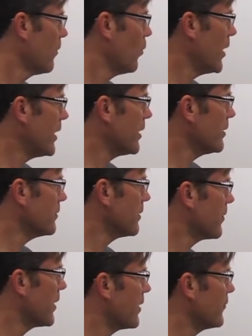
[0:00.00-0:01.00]
we
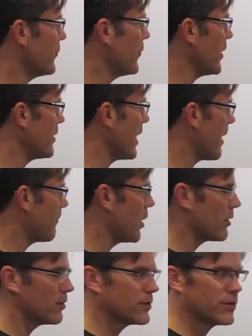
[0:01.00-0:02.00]
can then fit that
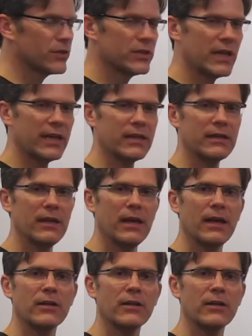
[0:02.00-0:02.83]
model to the data